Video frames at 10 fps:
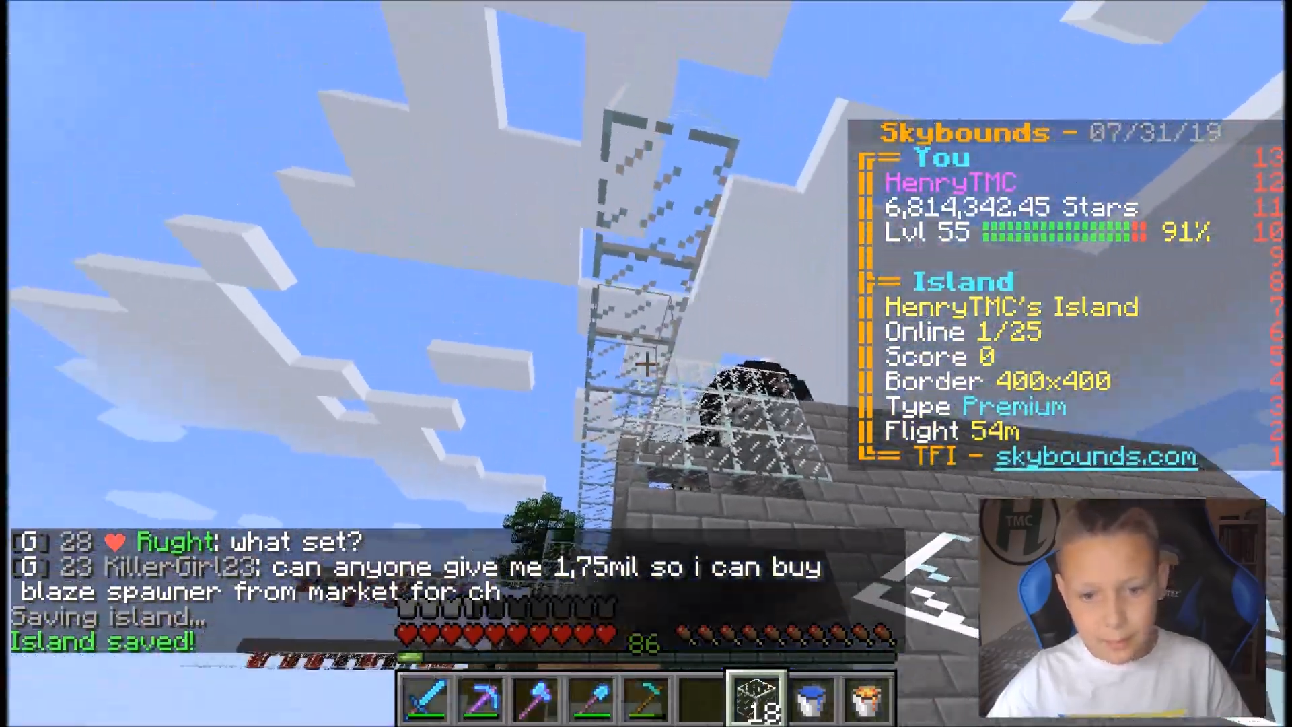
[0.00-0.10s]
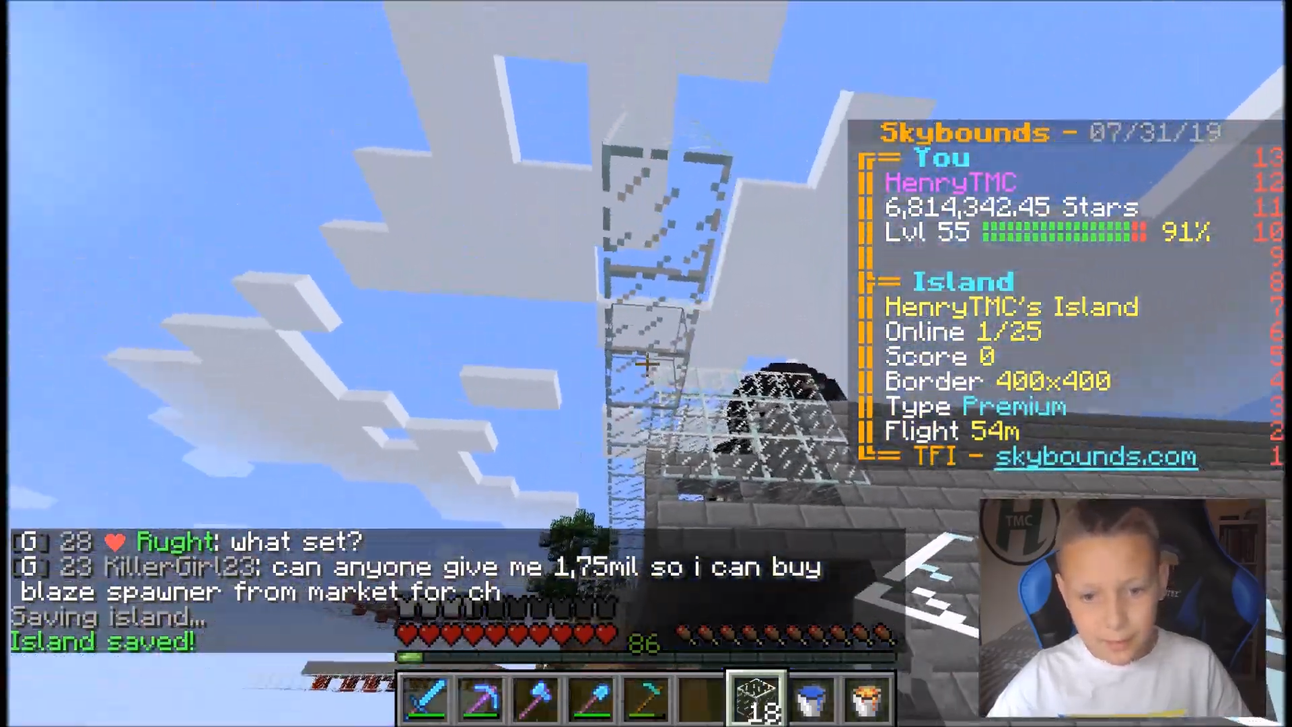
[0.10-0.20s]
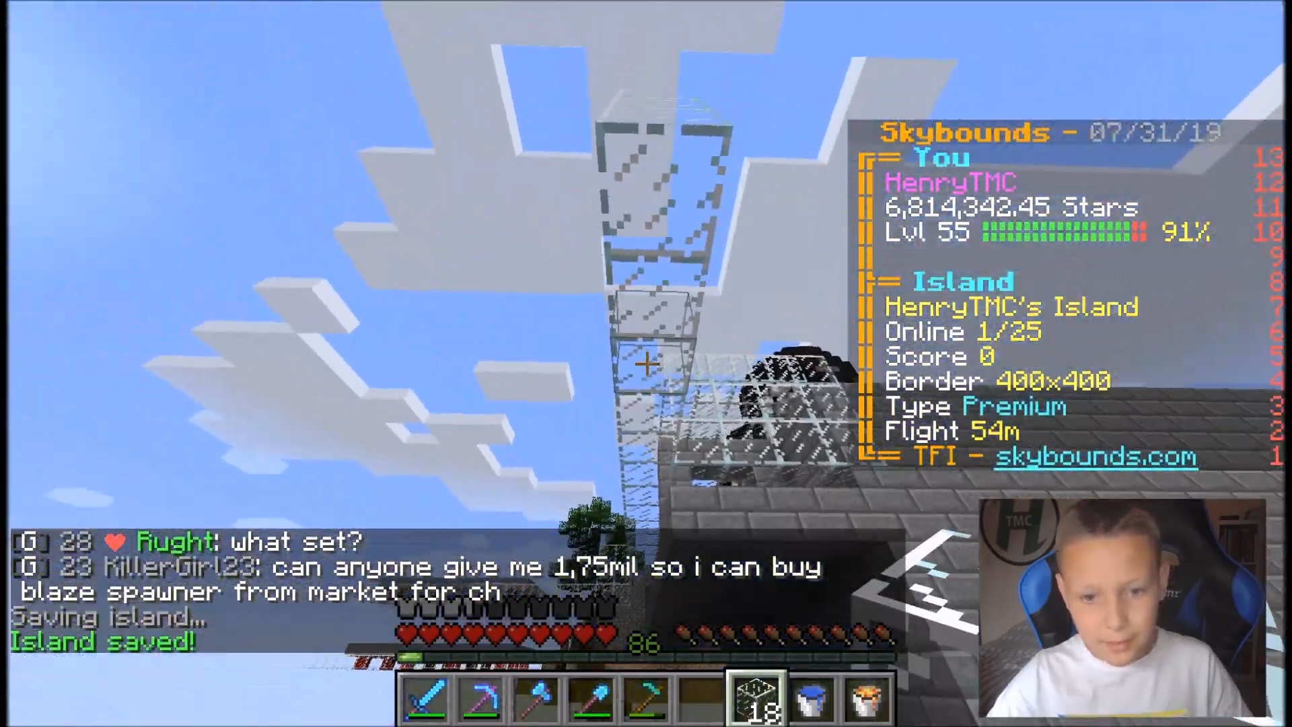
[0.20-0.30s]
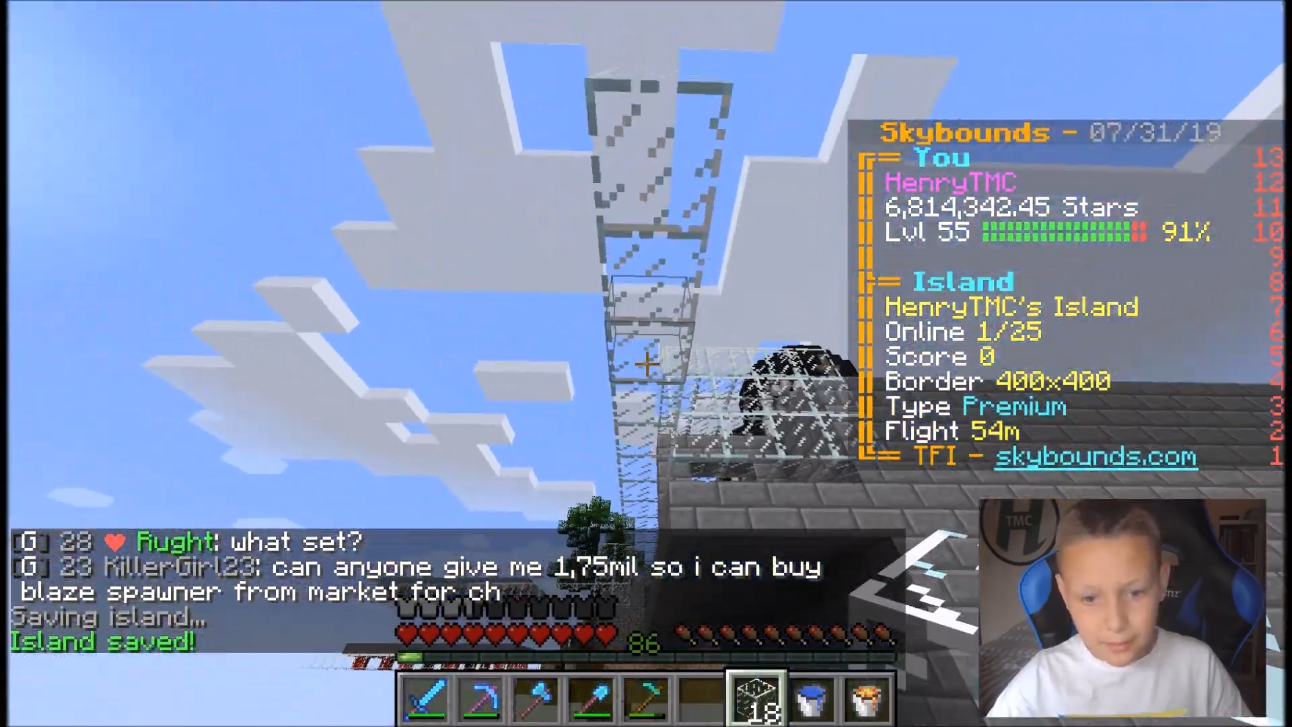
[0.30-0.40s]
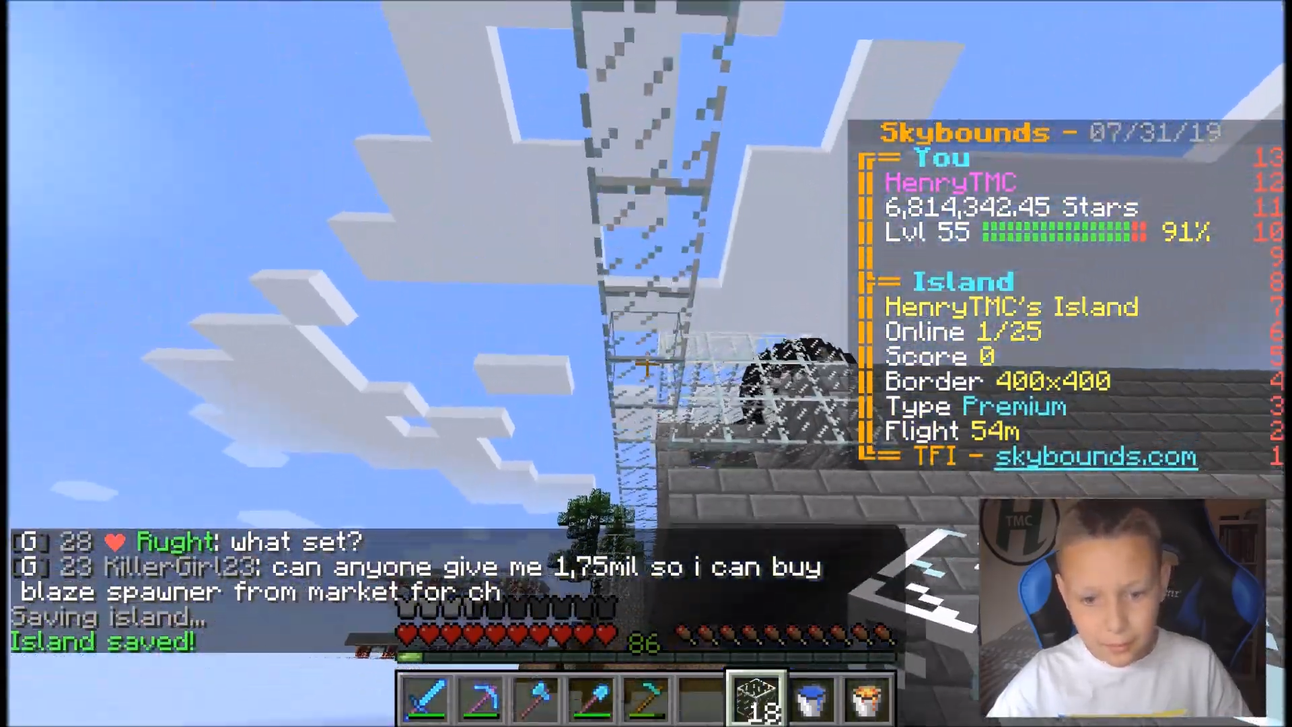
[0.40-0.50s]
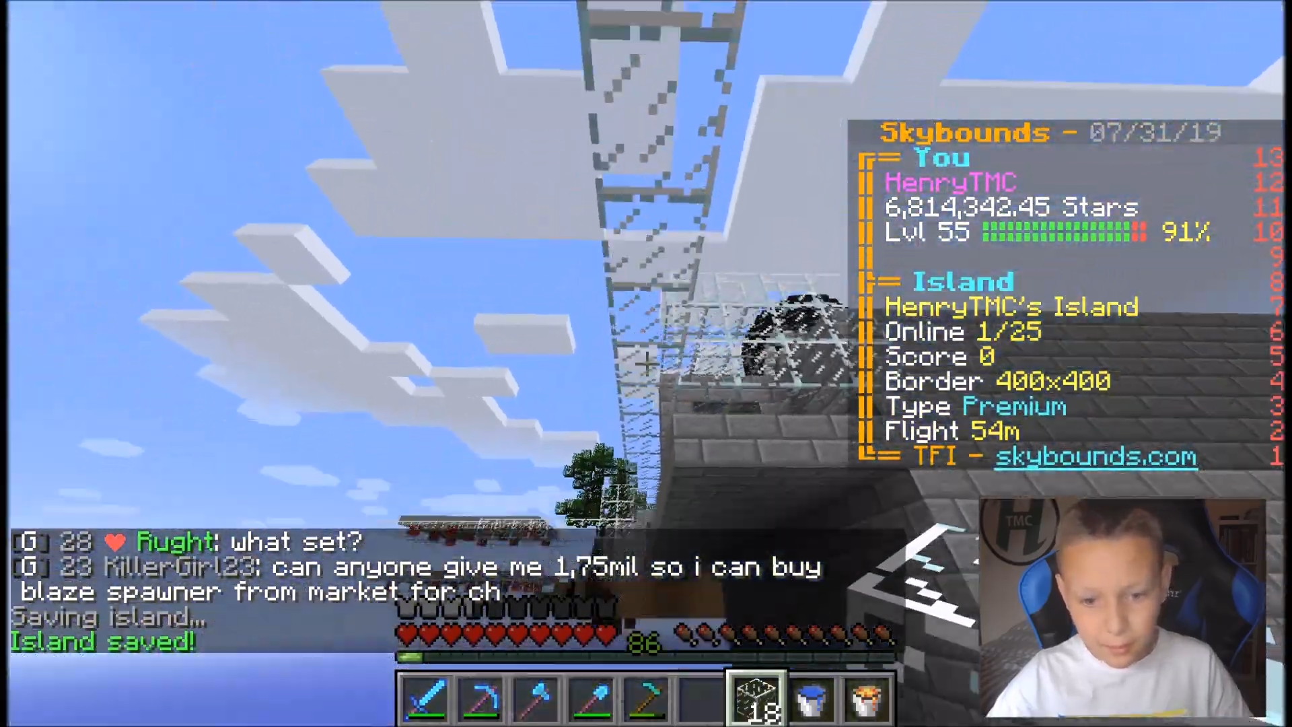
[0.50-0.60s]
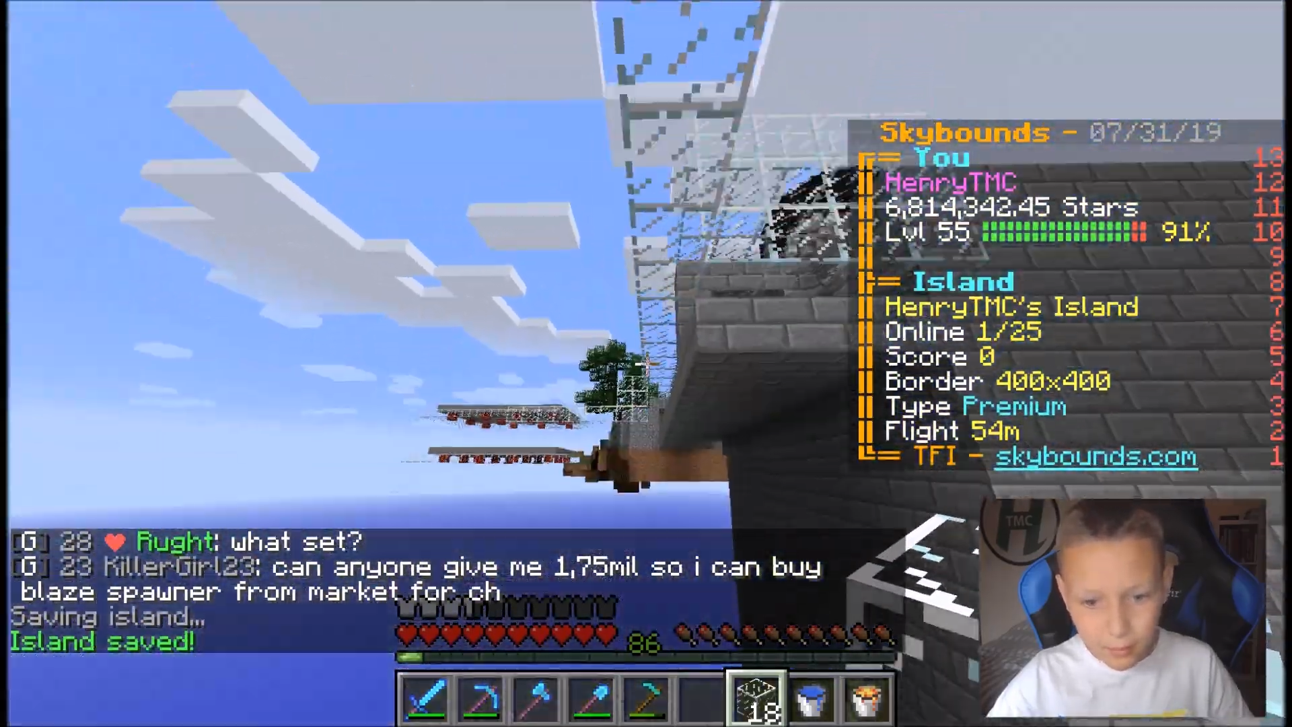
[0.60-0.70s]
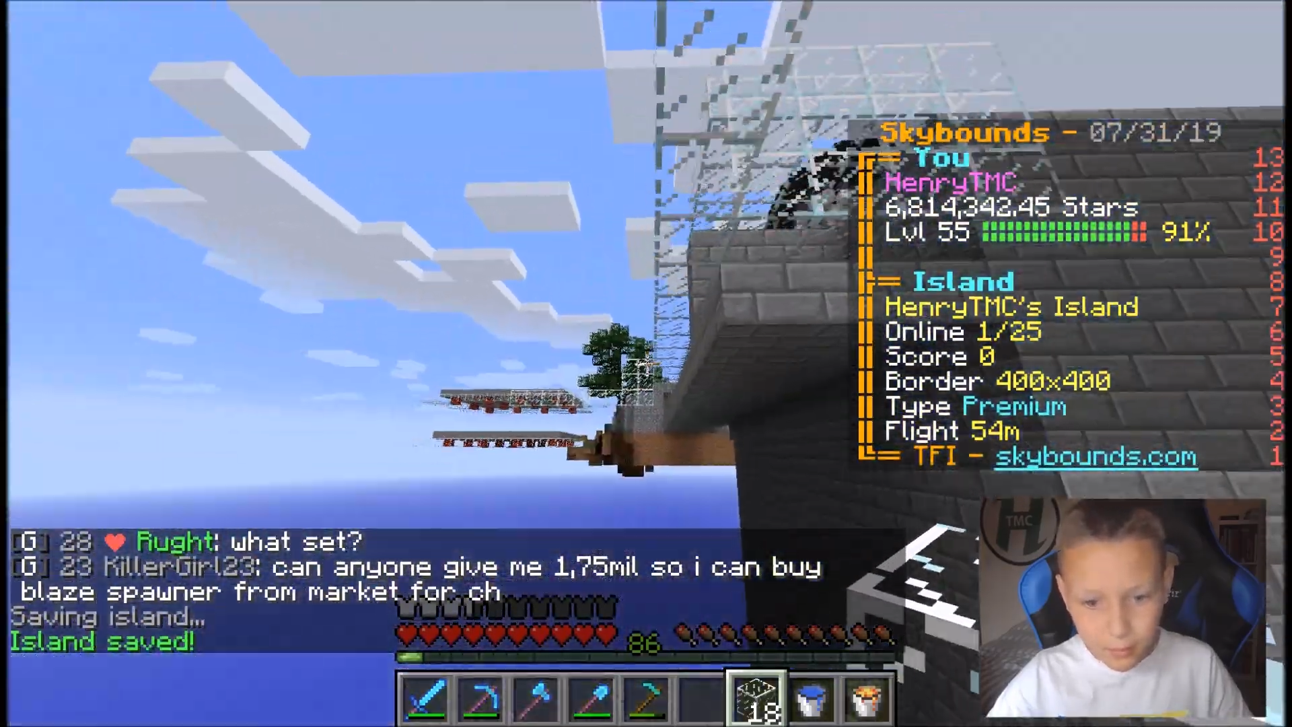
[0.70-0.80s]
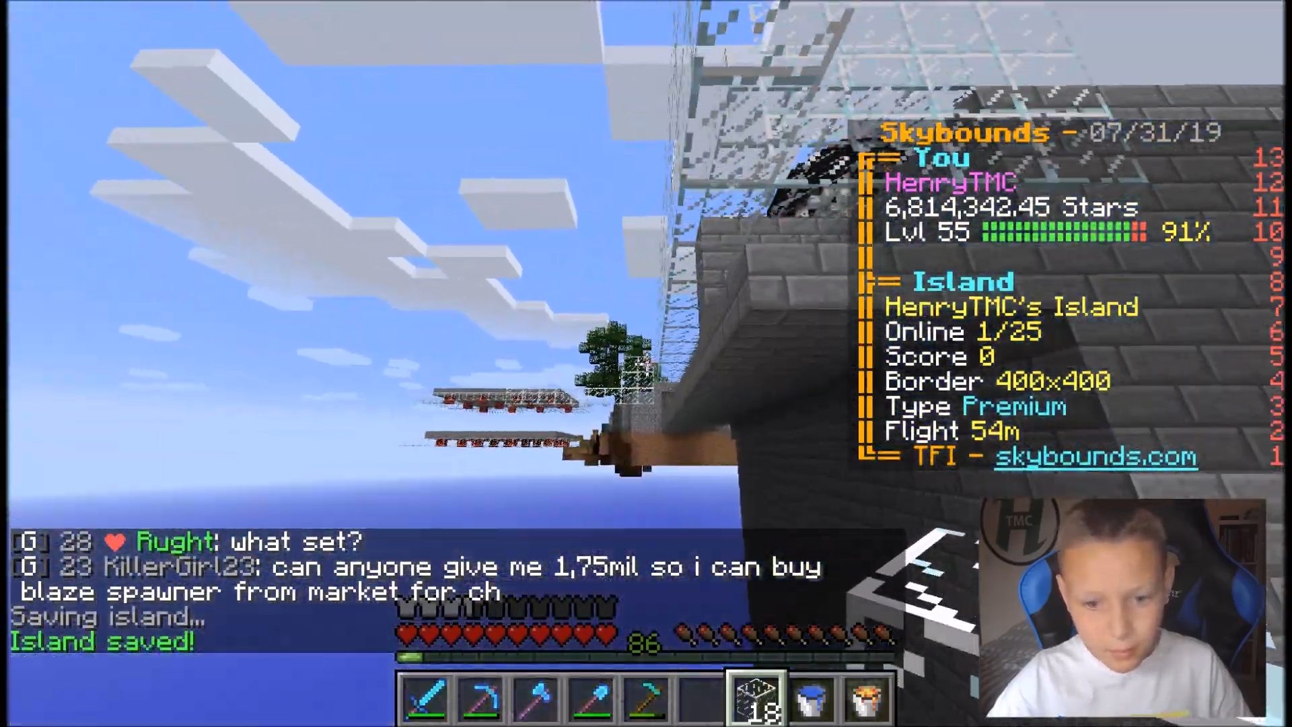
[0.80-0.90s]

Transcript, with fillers: here.